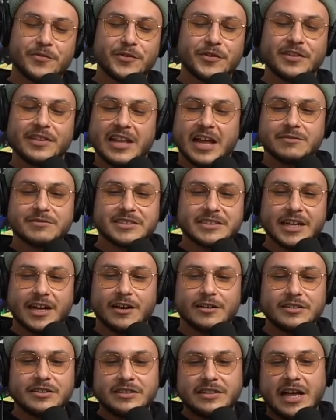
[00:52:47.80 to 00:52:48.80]

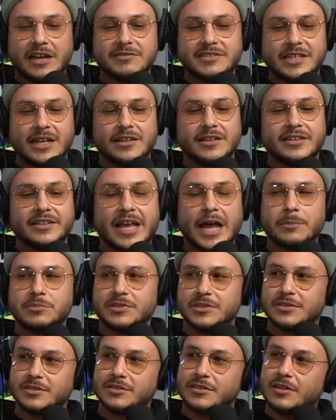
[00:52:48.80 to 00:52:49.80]
lifestyle
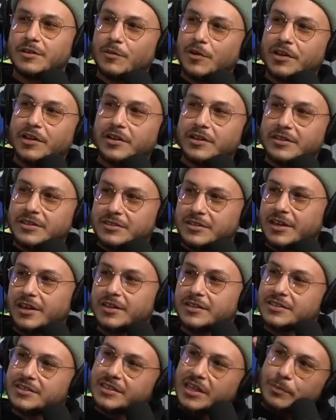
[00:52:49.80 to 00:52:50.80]
adaptions. I wanted to kind
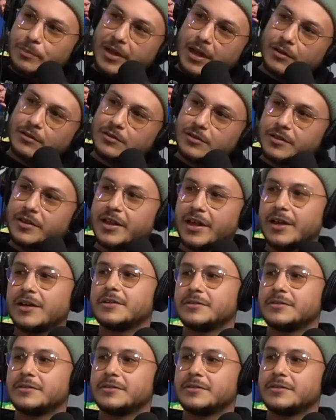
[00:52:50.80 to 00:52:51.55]
of step out with that.